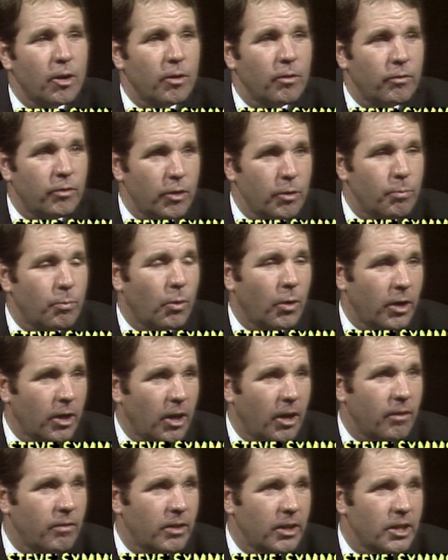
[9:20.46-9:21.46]
viewpoint
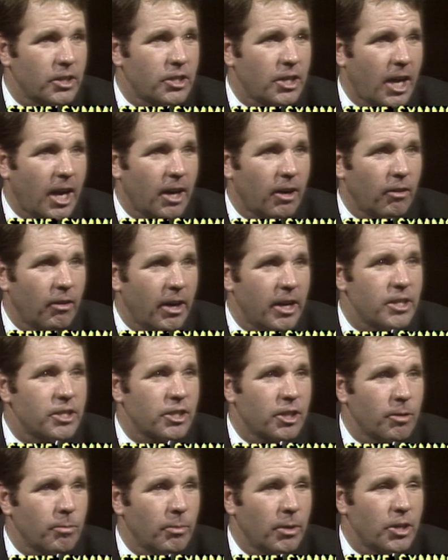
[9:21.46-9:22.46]
of the entire
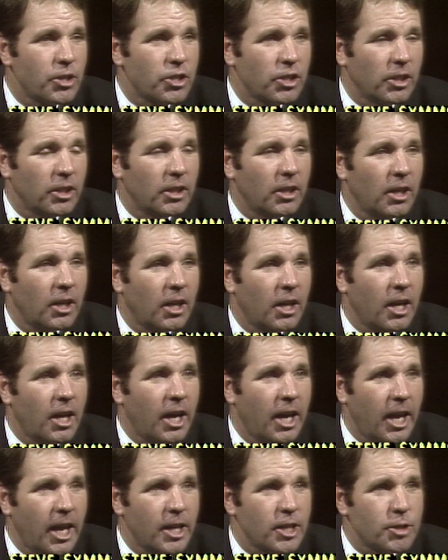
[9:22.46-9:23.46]
Grace Commission
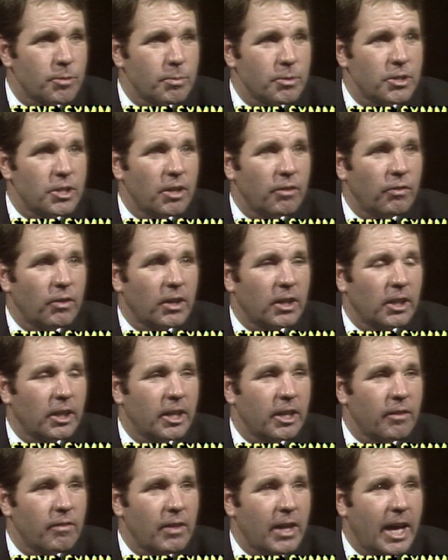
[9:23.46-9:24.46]
and
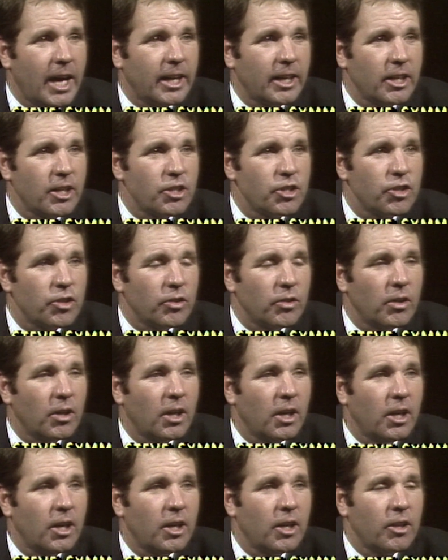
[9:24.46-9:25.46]
specifically of that issue.
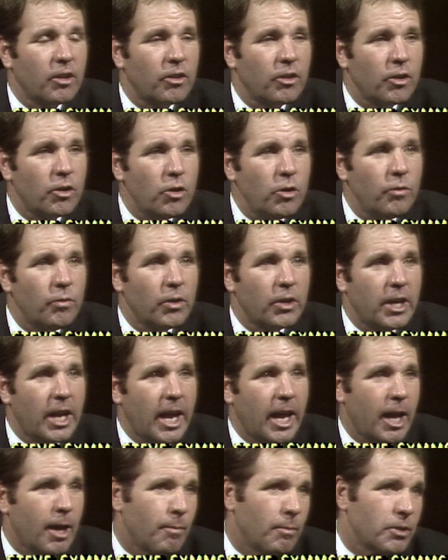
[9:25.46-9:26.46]
The Hoover
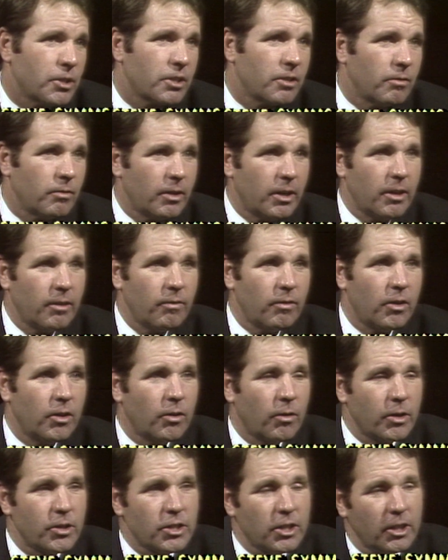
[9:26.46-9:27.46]
Dam is, you
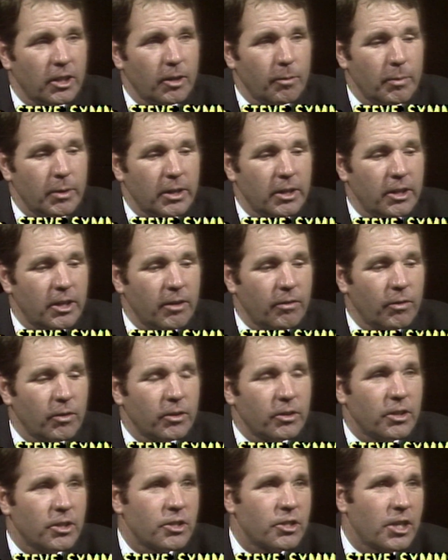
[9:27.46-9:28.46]
know, it's a little bit
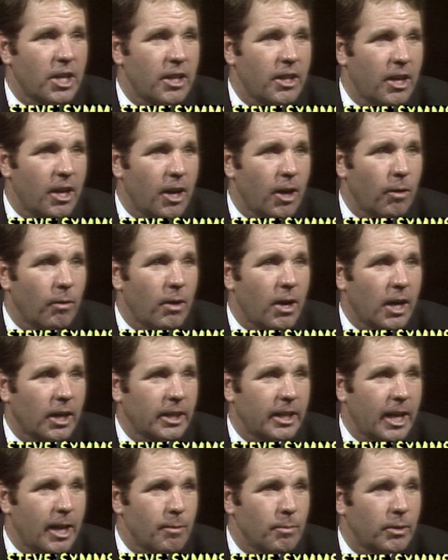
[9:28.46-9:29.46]
different than, say, the
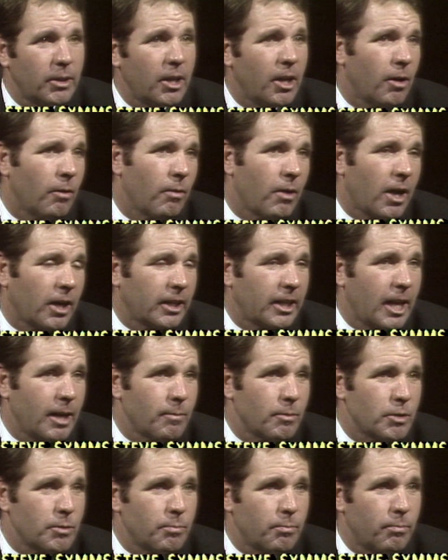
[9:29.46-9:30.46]
Arrowrock Dam, but the Arrowrock
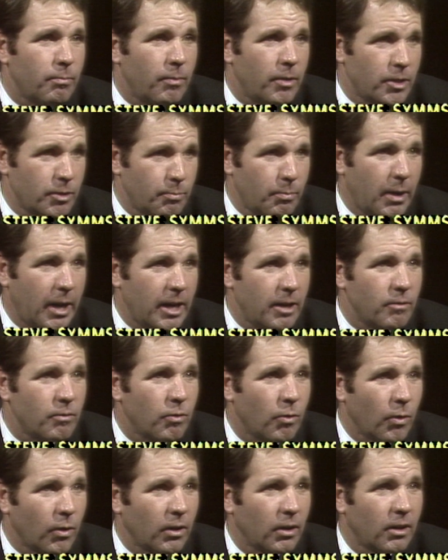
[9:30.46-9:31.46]
Dam is, is paid
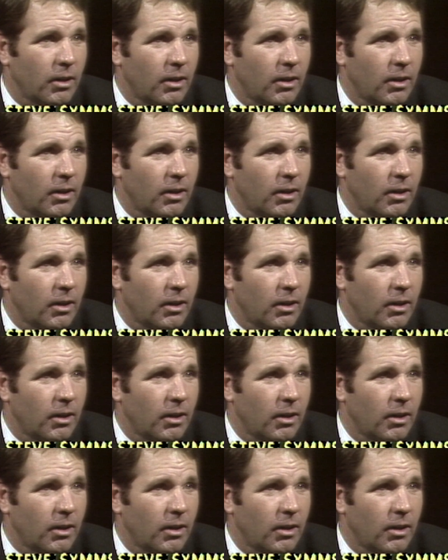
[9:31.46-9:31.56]
for